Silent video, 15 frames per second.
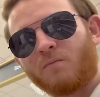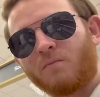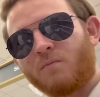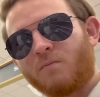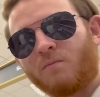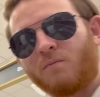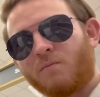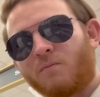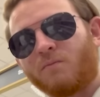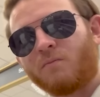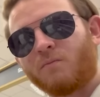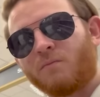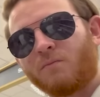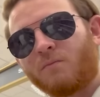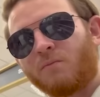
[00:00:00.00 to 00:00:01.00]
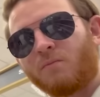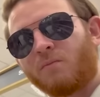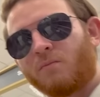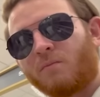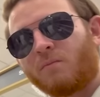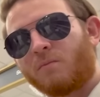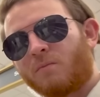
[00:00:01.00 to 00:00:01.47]

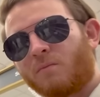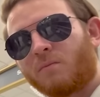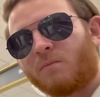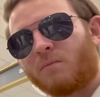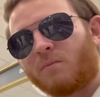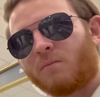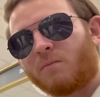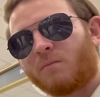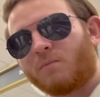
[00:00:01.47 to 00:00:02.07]
The person shown says nothing.